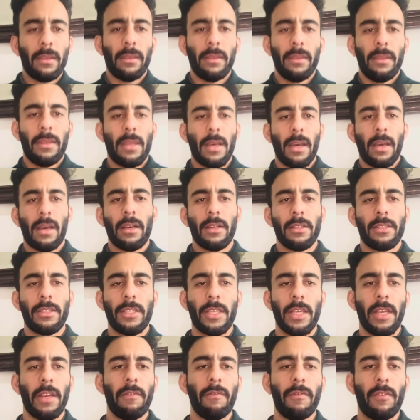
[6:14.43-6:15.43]
The
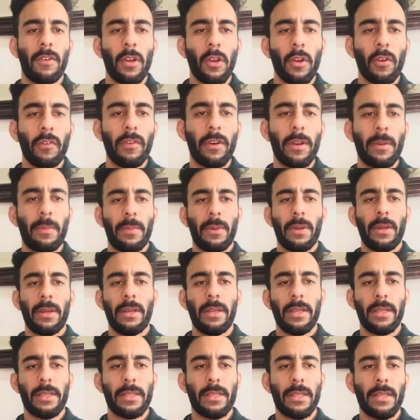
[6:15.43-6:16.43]
achieved lower
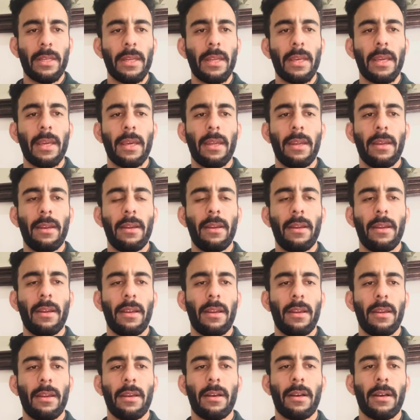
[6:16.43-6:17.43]
prediction error
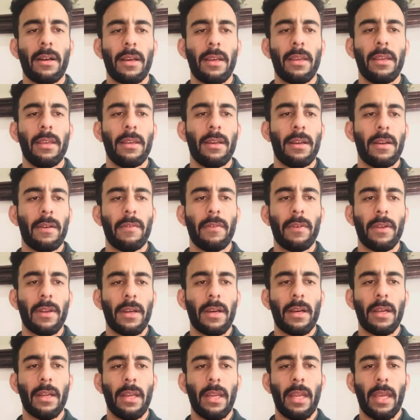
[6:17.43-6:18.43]
and high
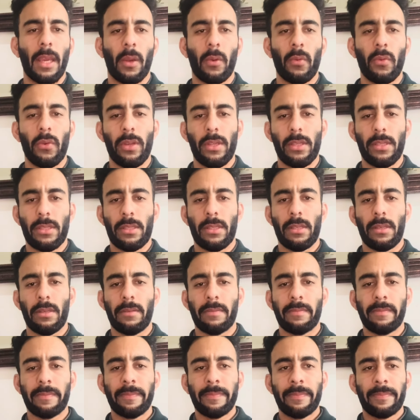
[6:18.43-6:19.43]
overall accuracy.
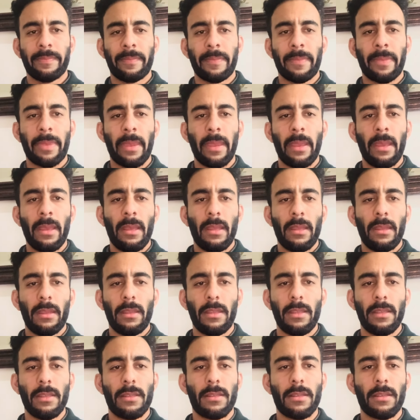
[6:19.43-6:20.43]

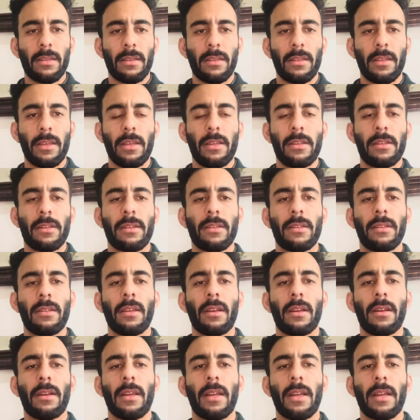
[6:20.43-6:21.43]
This suggests
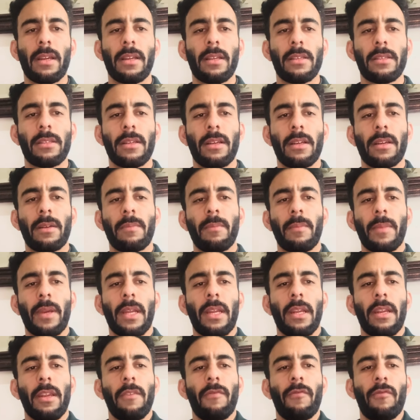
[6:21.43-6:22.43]
the dataset
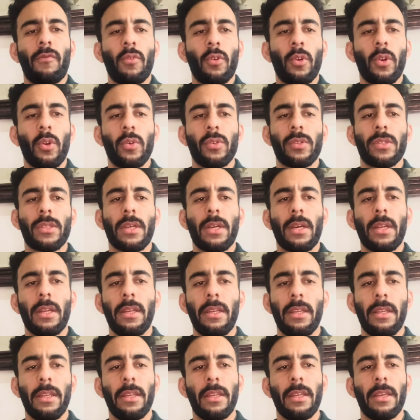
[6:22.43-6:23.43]
mainly follows a
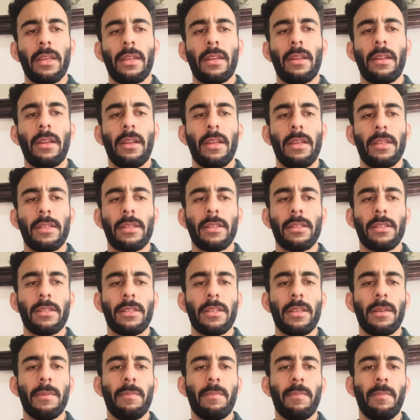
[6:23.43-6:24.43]
linear
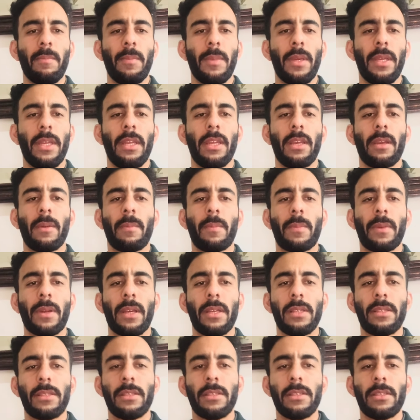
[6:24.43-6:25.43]
relationship, meaning
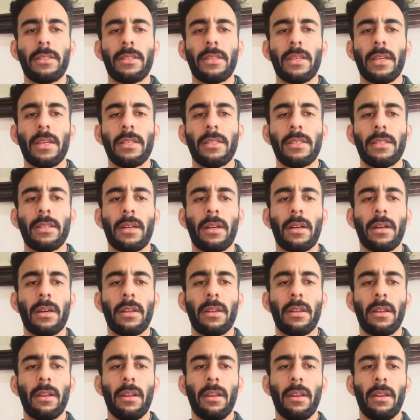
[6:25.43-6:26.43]
prices change are
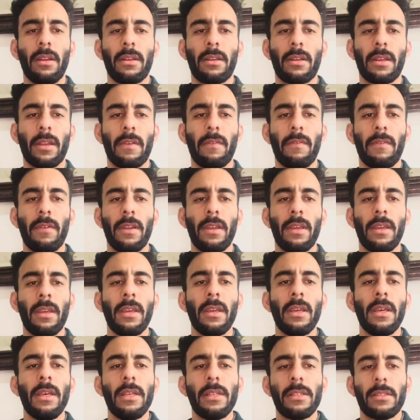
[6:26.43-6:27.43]
relatively
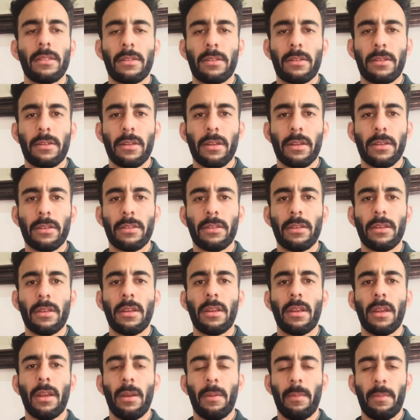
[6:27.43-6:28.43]

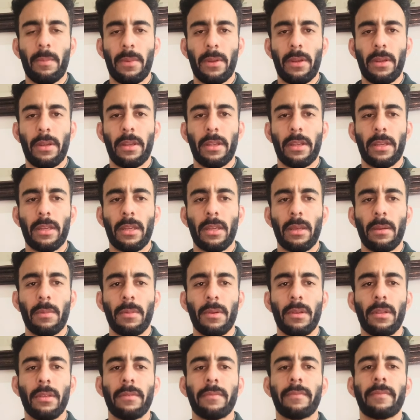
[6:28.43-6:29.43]
structured and predictable.